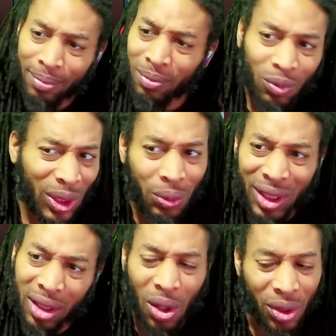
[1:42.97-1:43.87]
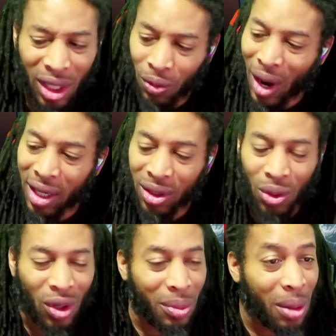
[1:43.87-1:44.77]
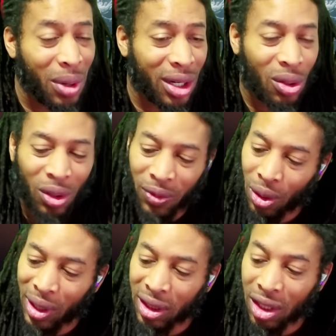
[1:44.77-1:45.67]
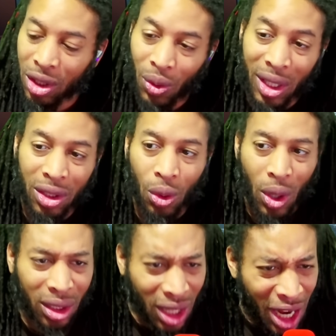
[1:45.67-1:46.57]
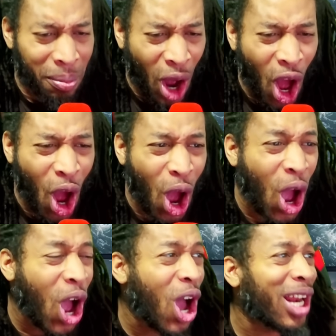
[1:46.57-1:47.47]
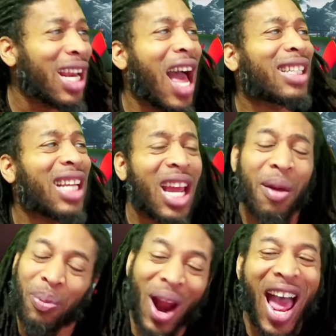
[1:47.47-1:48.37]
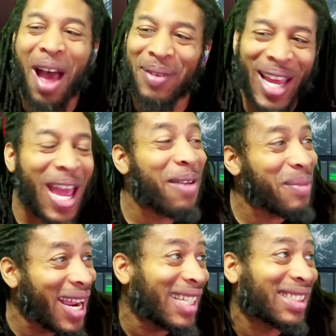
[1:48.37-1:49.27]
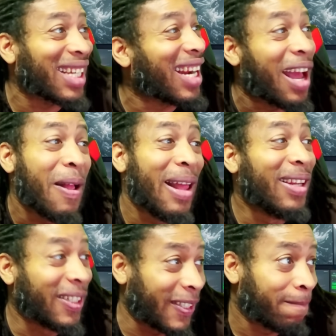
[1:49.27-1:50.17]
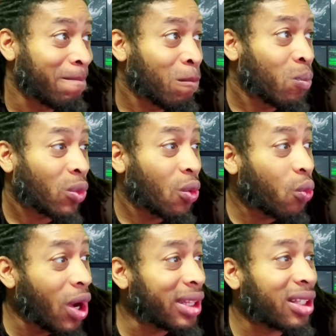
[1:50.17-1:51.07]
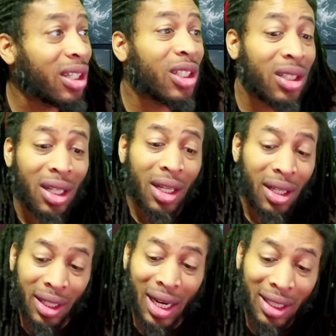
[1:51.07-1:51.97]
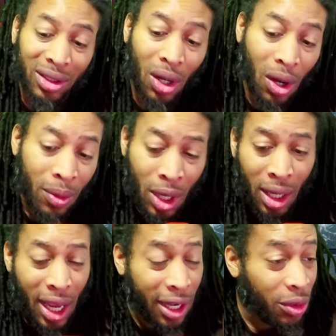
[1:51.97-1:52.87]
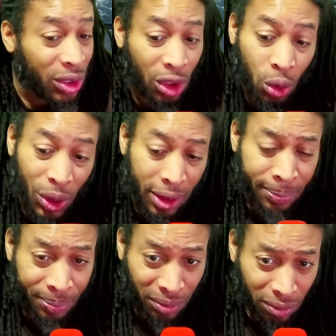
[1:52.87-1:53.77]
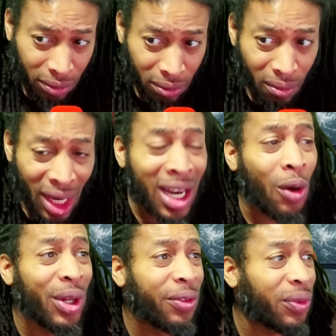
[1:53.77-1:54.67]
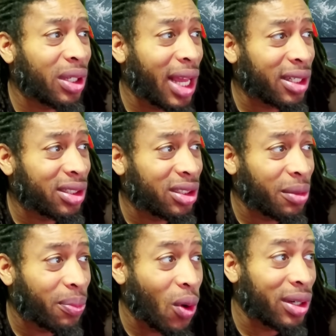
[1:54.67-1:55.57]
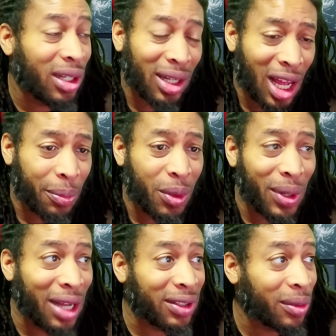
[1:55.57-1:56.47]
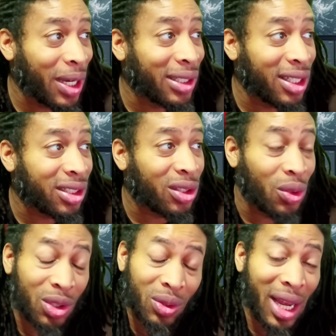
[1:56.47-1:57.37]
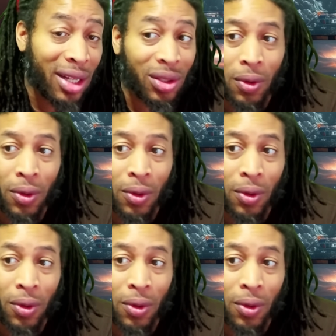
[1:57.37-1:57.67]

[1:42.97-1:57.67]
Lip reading: we just gonna get right into it, man. Money on the floor. Let's get straight to it. Good morning out there in Prime Land, man. Check it out. Listen, one thing that I saw, and it was a tweet, and I really feel like this is important and a lot of people have to pay attention to it. You got to.